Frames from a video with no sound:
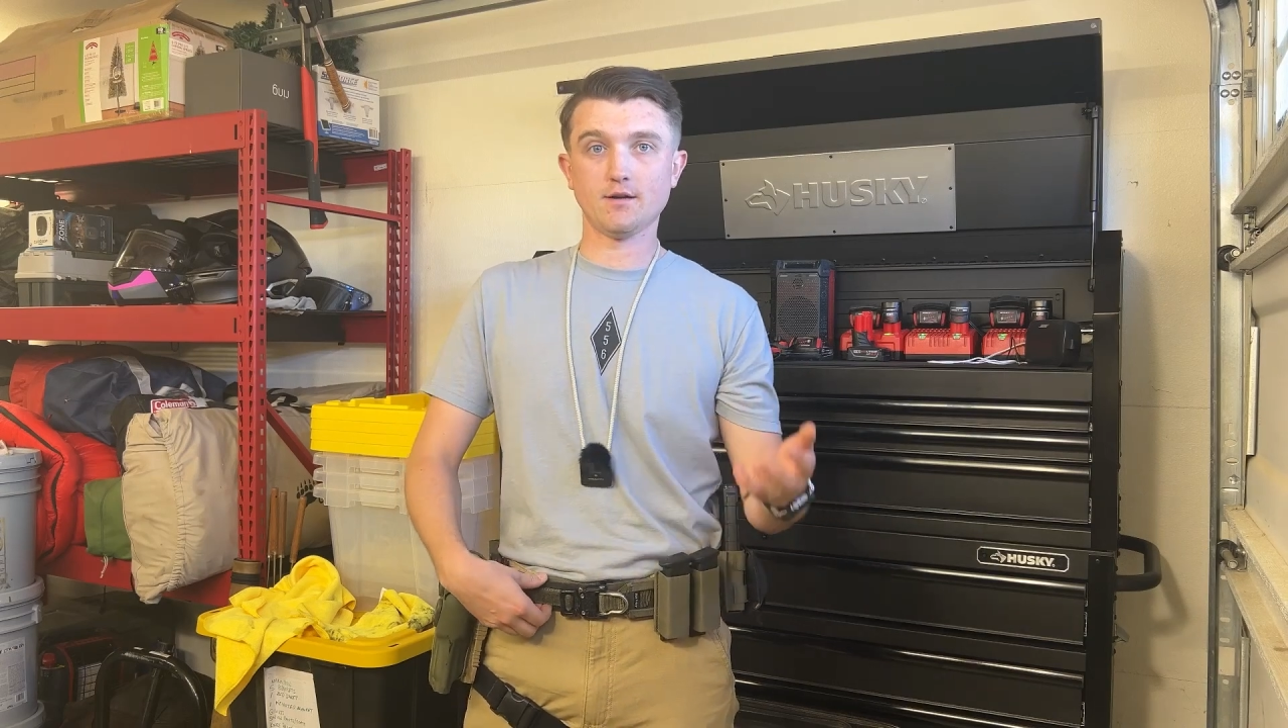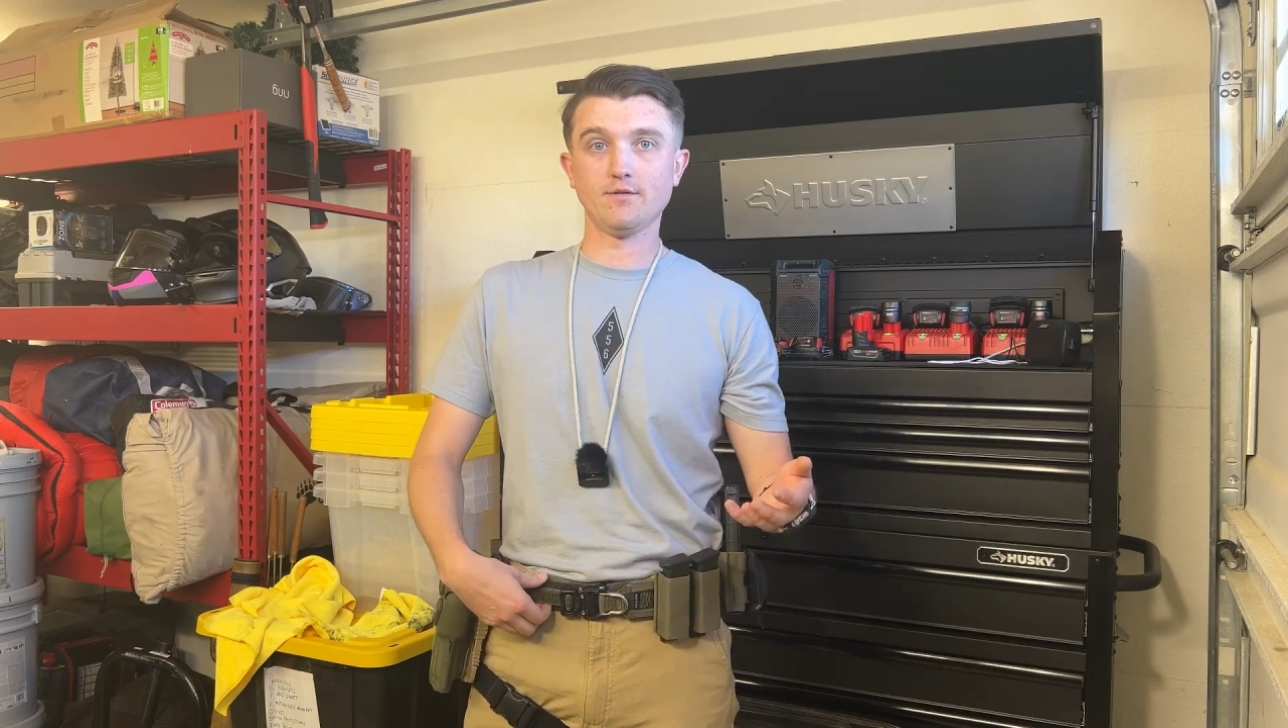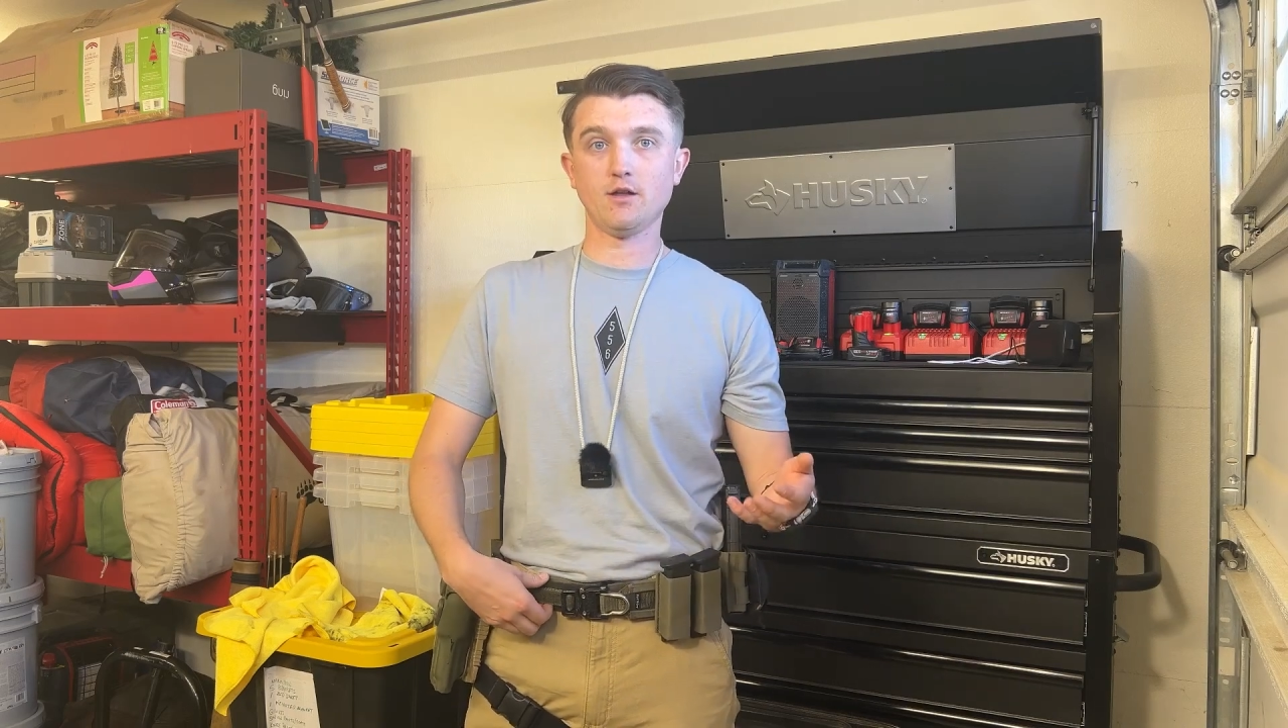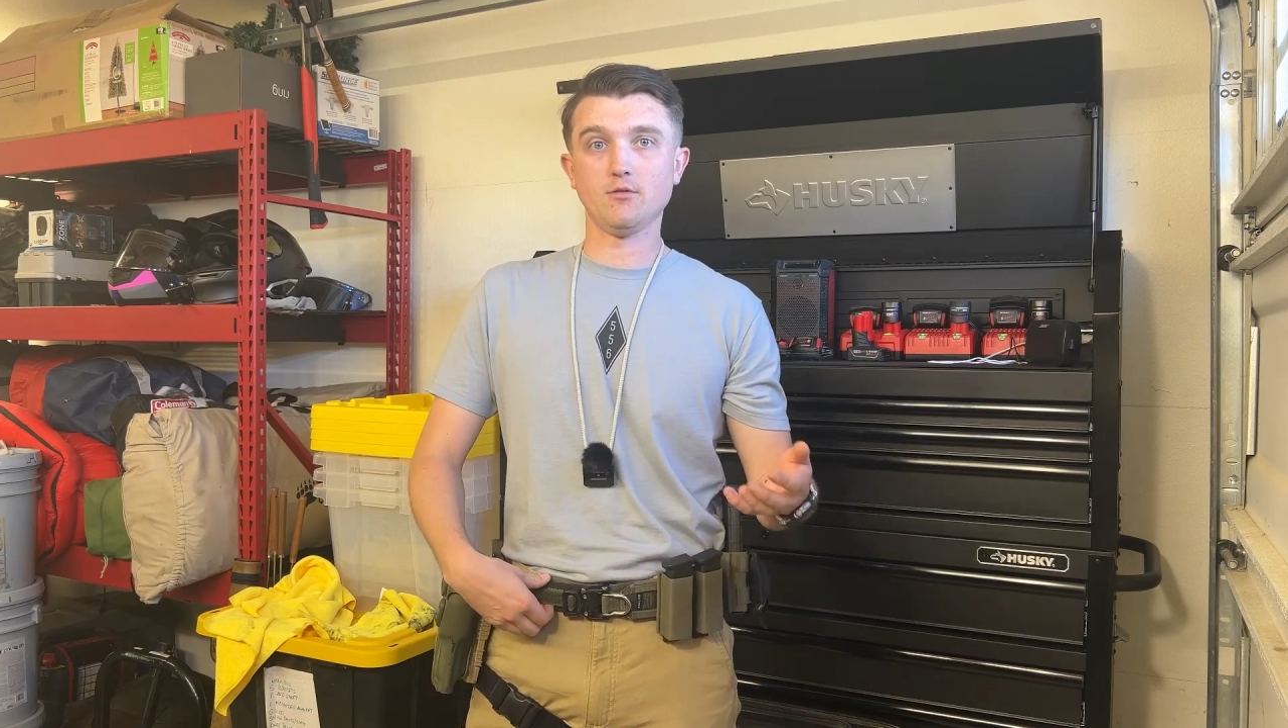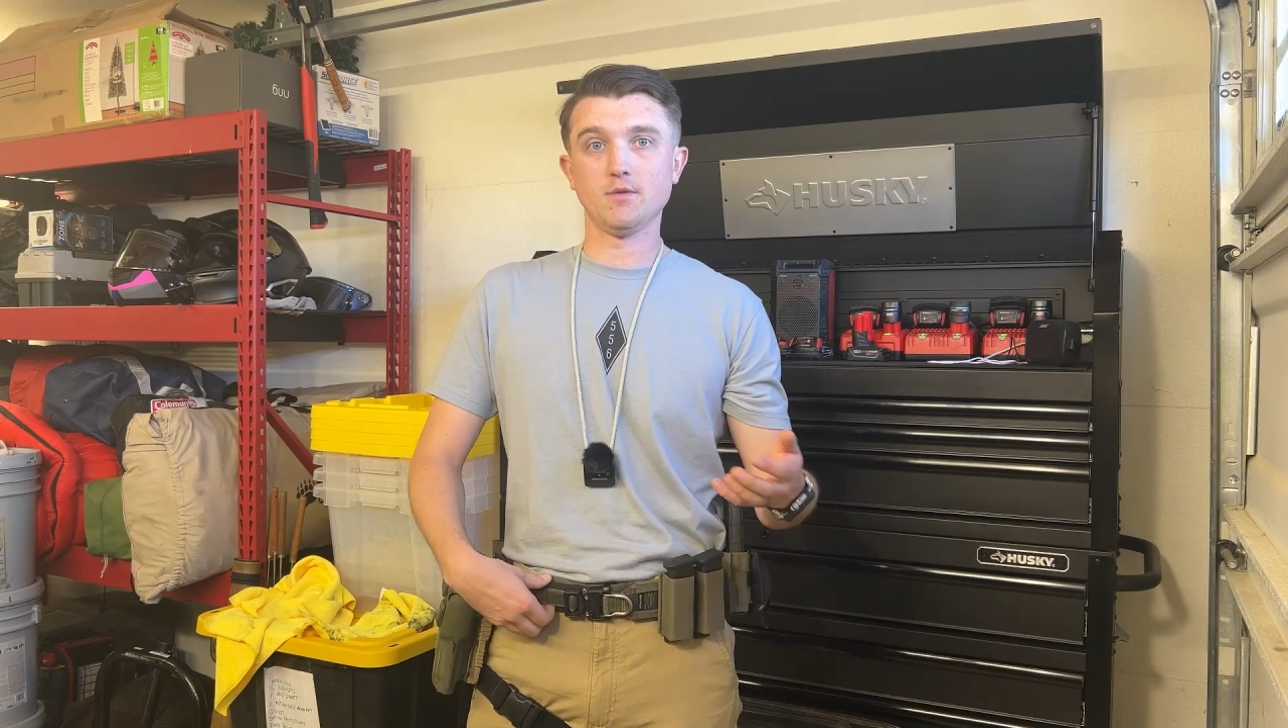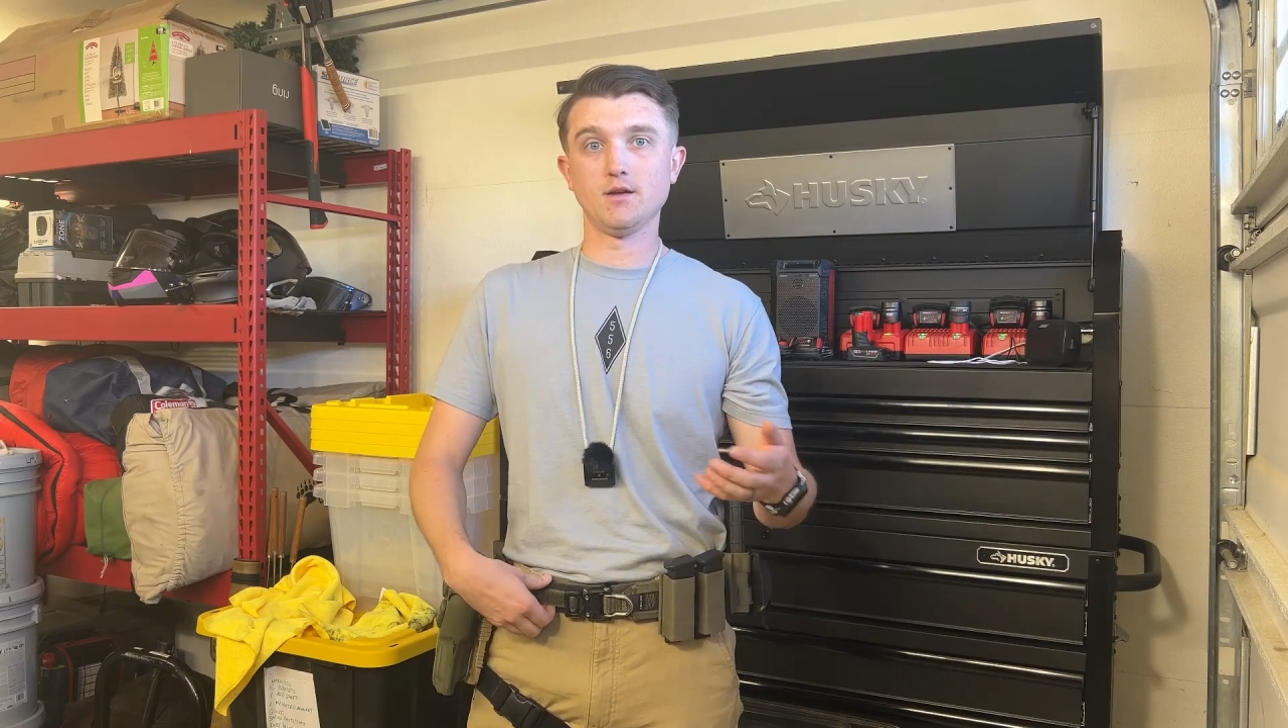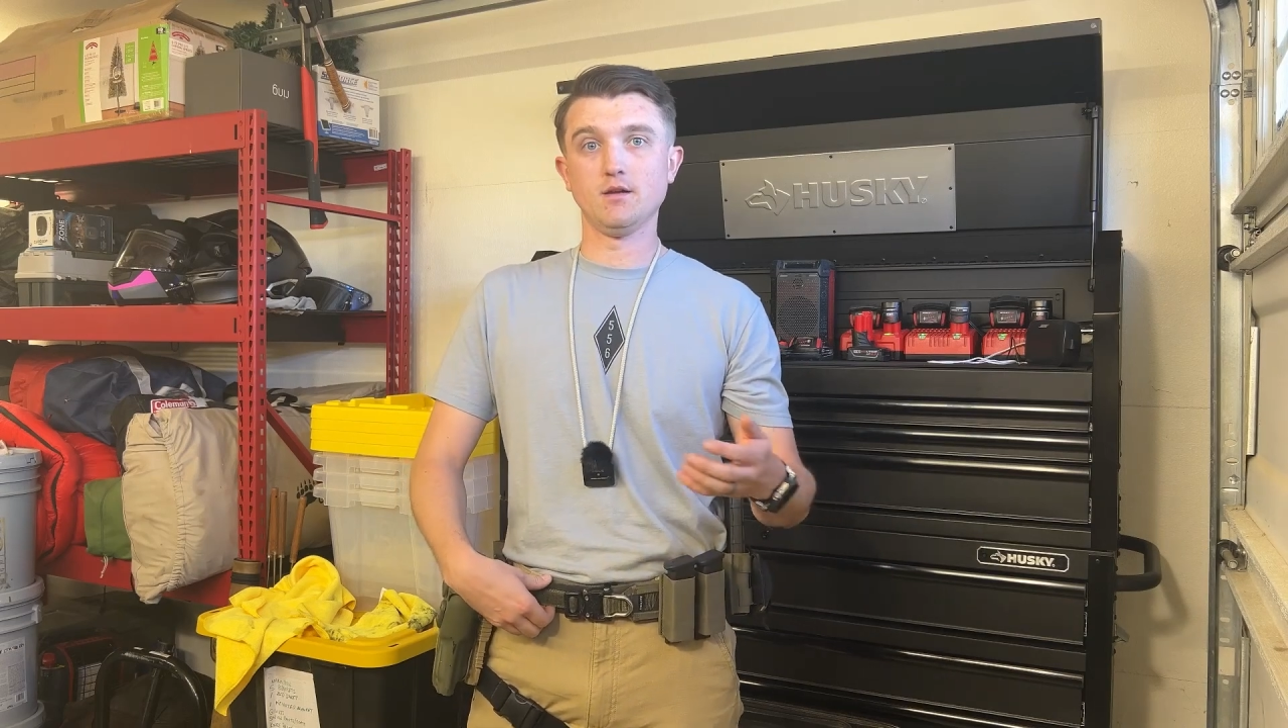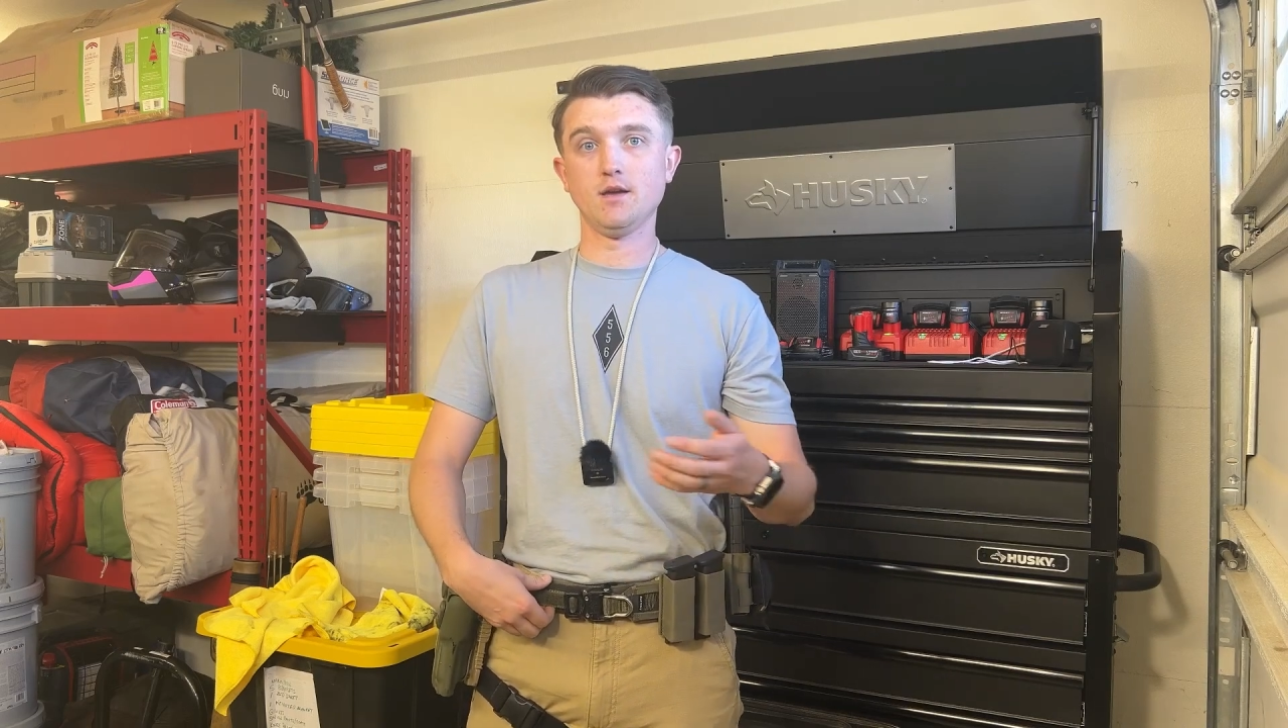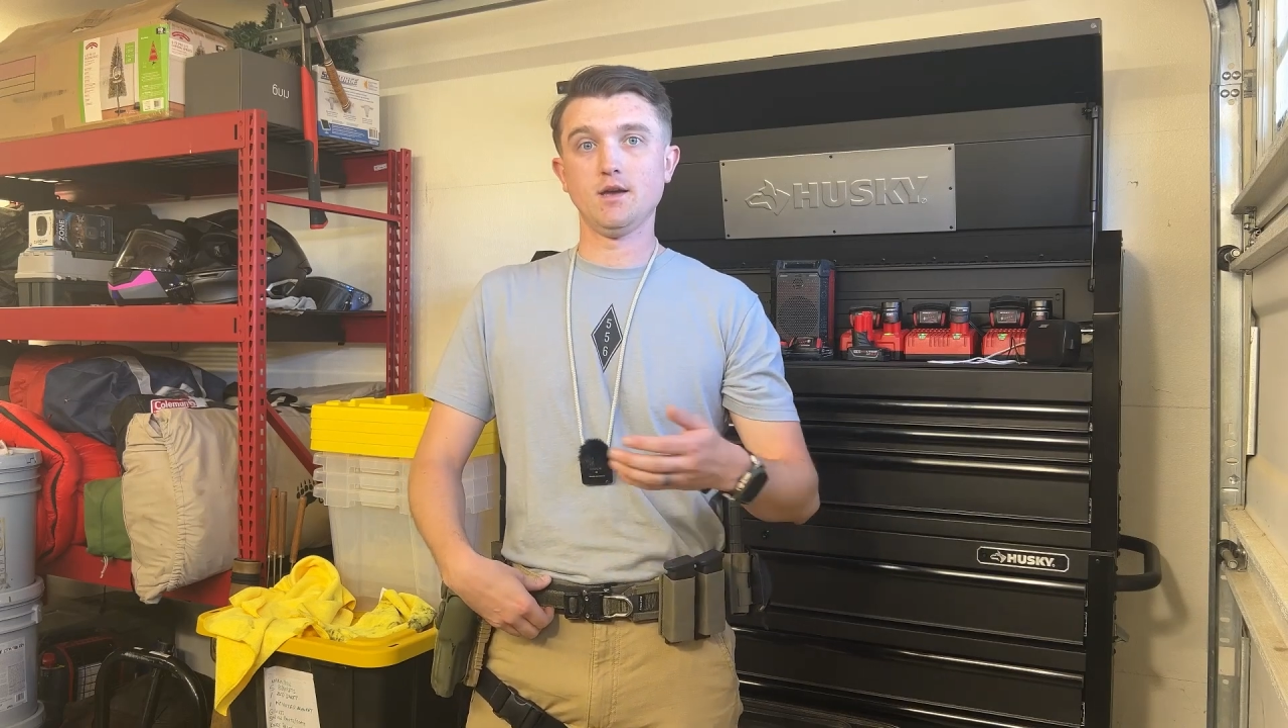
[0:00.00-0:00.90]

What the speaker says: development,